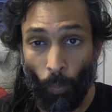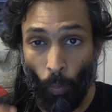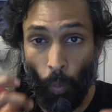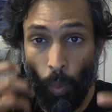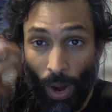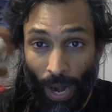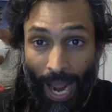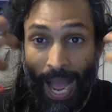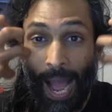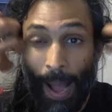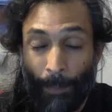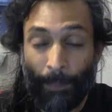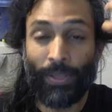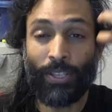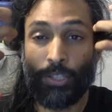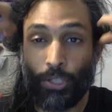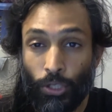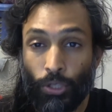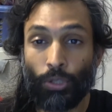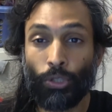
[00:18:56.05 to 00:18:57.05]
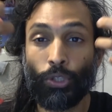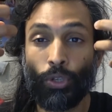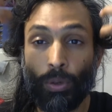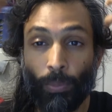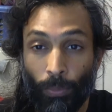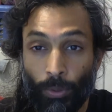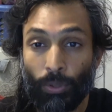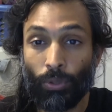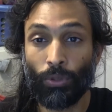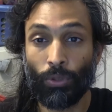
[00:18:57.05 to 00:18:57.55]
what happens to your
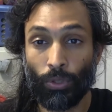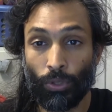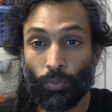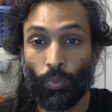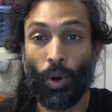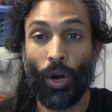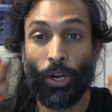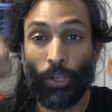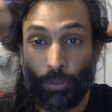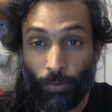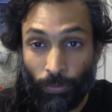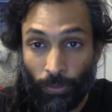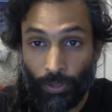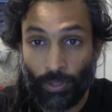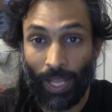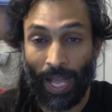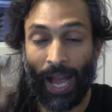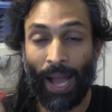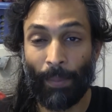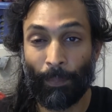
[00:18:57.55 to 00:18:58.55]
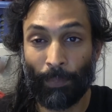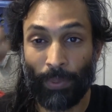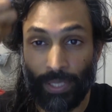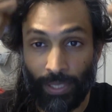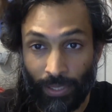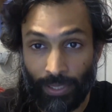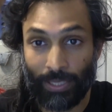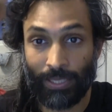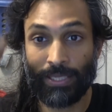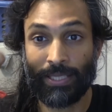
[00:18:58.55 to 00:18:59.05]
mood, where you feel happy
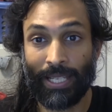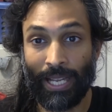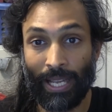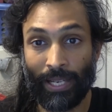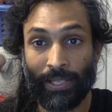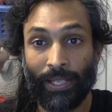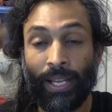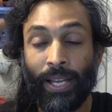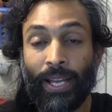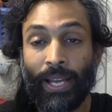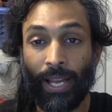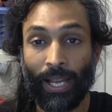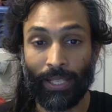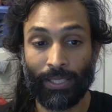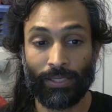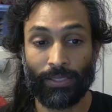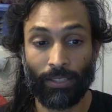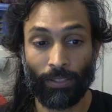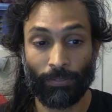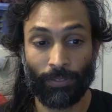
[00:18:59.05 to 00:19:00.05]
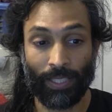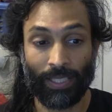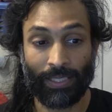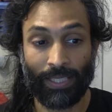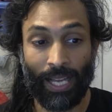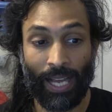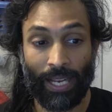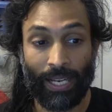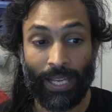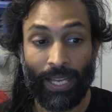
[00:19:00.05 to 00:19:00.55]
and content and stuff like
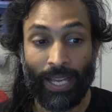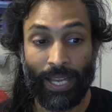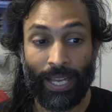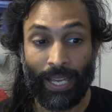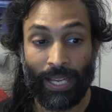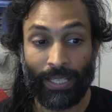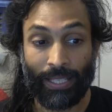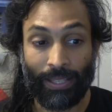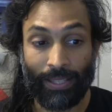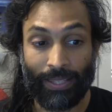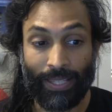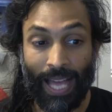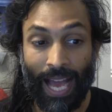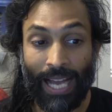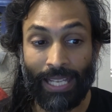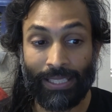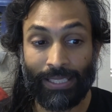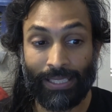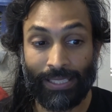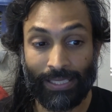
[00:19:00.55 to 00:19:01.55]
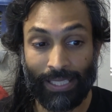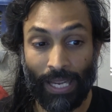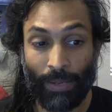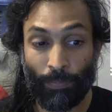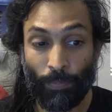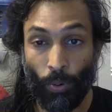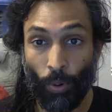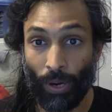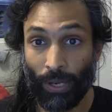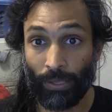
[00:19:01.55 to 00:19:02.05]
that, that
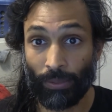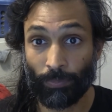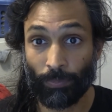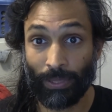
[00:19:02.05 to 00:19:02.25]
set point